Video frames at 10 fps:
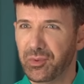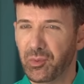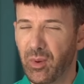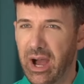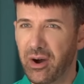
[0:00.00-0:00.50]

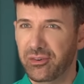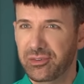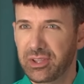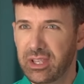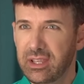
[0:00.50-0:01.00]
Wow.
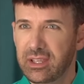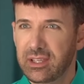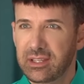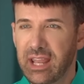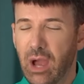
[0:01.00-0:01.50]

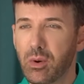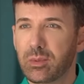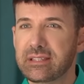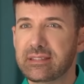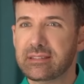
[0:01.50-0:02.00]
Now, it
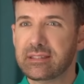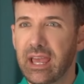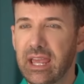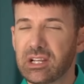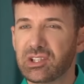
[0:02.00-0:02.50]
was
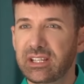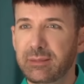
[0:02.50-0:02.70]
actually